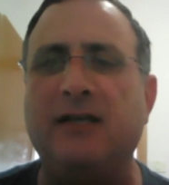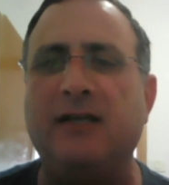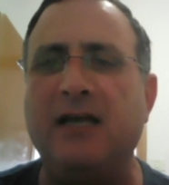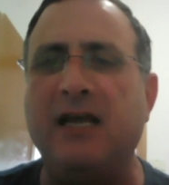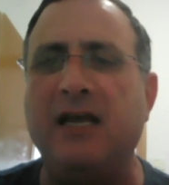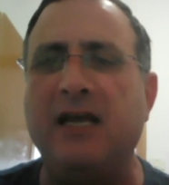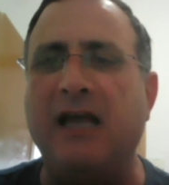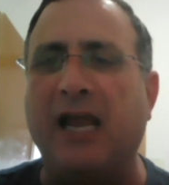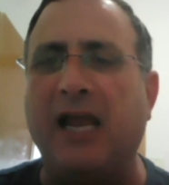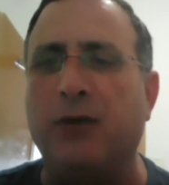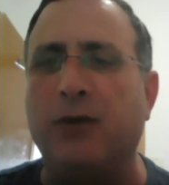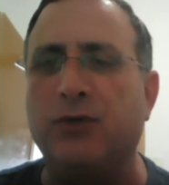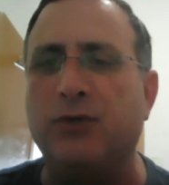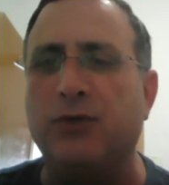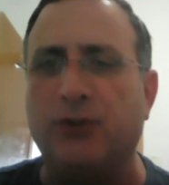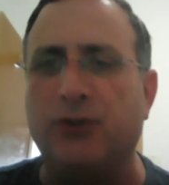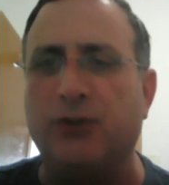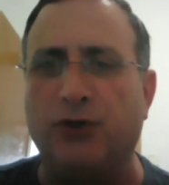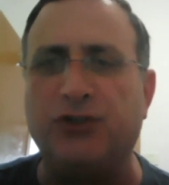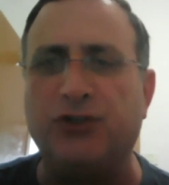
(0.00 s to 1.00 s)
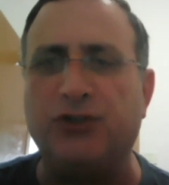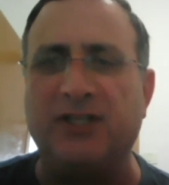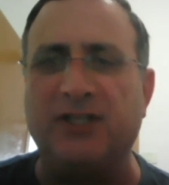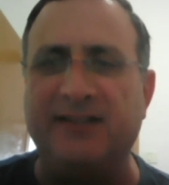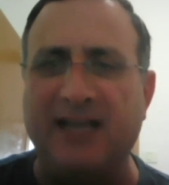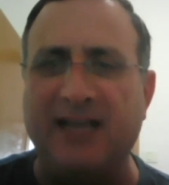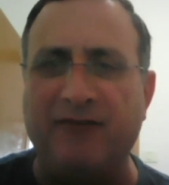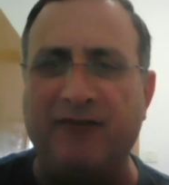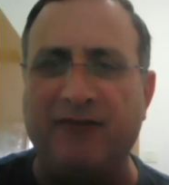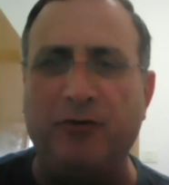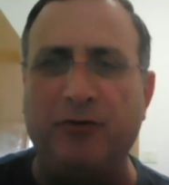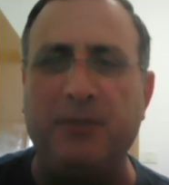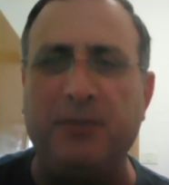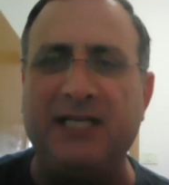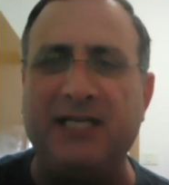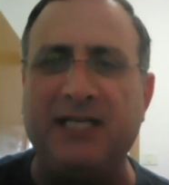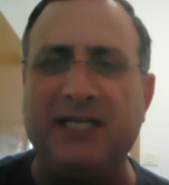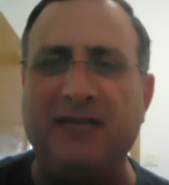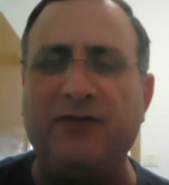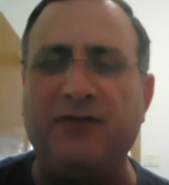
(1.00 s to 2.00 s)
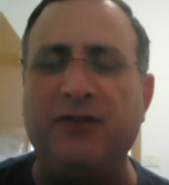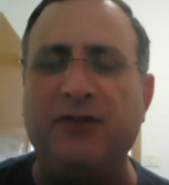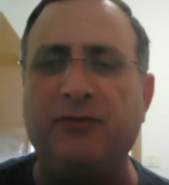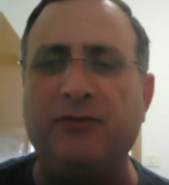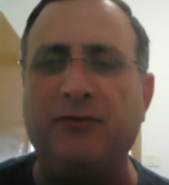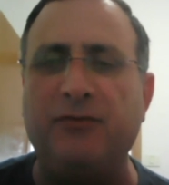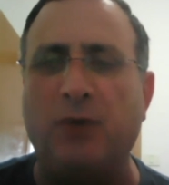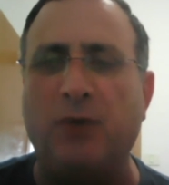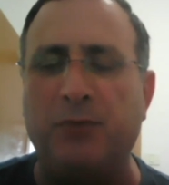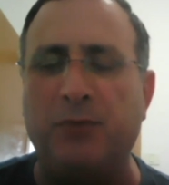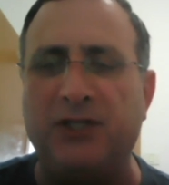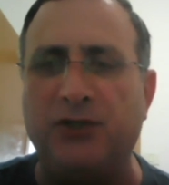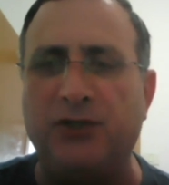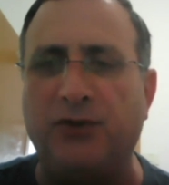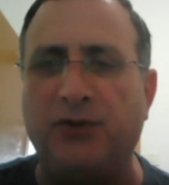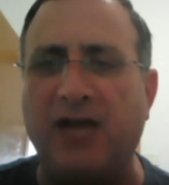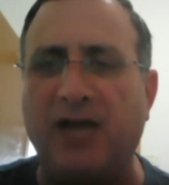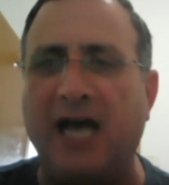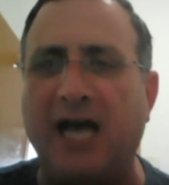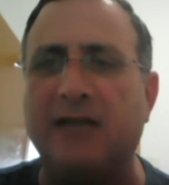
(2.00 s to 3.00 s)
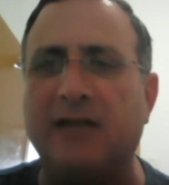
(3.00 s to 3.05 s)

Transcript: a research endeavor, but even when we do that,